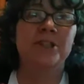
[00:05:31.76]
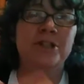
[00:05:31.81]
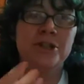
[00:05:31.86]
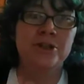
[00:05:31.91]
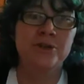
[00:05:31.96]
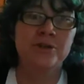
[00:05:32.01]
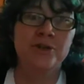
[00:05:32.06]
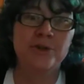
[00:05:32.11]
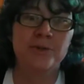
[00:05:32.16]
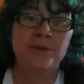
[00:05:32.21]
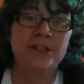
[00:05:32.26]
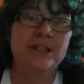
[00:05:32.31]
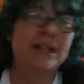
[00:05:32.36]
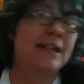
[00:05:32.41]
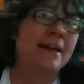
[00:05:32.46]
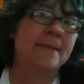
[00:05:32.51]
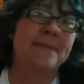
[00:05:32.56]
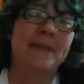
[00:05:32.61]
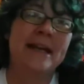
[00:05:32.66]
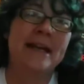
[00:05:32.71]
unusual to
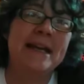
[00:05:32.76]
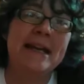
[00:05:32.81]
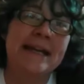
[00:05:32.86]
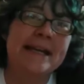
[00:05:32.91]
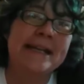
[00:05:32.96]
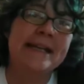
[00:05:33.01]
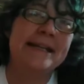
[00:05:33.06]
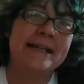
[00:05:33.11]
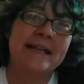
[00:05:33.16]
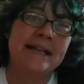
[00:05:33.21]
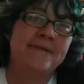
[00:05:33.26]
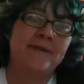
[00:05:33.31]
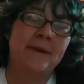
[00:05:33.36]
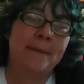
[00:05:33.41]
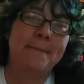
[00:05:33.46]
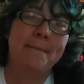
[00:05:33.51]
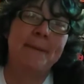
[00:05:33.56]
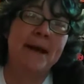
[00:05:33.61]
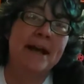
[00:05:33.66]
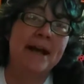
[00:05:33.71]
him that he didn't
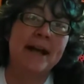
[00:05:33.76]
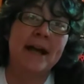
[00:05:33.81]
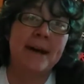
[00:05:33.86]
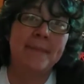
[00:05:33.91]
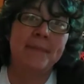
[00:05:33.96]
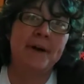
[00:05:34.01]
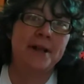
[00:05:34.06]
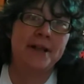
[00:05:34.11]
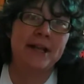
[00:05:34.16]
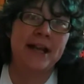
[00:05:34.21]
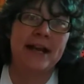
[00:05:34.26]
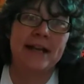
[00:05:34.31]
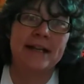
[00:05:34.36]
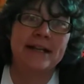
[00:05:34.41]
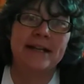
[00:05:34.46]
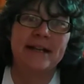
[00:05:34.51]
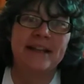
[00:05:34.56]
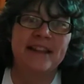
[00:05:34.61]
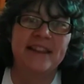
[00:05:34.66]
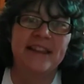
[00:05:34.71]
even pick up on the
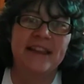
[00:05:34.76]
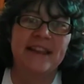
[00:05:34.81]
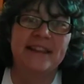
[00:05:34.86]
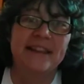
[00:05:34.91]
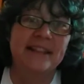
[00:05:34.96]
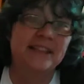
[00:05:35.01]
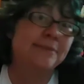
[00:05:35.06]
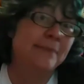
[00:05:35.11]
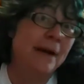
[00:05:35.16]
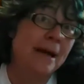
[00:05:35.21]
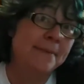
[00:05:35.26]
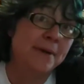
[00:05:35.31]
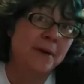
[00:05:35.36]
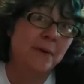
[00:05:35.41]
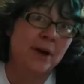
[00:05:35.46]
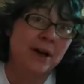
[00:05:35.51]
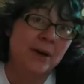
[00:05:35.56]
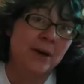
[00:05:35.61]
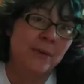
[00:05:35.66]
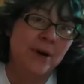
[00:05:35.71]
idea that this might be
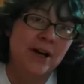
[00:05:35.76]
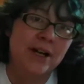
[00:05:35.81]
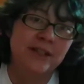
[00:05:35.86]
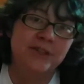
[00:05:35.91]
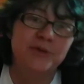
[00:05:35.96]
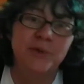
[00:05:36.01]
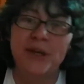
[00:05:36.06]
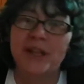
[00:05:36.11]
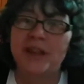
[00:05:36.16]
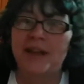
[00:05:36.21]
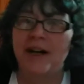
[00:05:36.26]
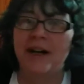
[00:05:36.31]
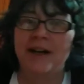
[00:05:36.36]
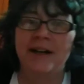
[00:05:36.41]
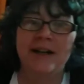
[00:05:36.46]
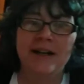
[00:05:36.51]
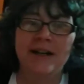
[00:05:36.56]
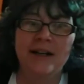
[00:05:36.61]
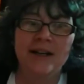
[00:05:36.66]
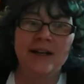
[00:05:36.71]
what it was. We
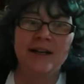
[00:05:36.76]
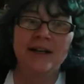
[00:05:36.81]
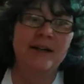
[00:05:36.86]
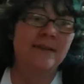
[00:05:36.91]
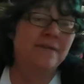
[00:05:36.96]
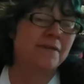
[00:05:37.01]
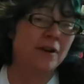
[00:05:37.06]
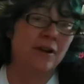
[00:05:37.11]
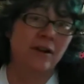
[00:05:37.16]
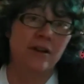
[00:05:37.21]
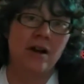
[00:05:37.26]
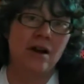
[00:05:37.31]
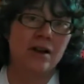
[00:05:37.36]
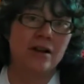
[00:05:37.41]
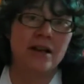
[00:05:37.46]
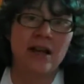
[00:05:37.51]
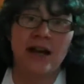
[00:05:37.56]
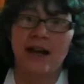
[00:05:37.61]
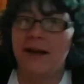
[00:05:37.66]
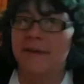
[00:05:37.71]
thought for a
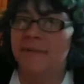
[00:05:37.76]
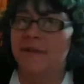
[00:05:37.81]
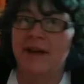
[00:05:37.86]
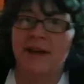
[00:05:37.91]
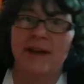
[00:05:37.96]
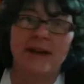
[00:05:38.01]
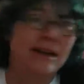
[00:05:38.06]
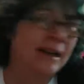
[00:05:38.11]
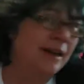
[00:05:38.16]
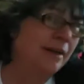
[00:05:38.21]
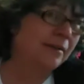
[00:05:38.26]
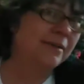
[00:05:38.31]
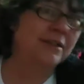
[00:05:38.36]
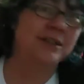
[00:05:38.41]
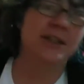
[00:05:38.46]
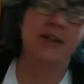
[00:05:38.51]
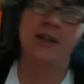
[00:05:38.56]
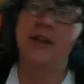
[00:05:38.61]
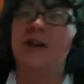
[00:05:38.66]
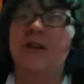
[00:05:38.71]
long time that it was
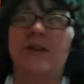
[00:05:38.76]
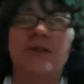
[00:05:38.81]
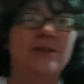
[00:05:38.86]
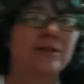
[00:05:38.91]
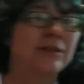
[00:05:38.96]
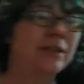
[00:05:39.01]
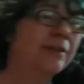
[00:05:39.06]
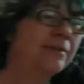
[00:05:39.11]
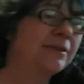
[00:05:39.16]
a cold,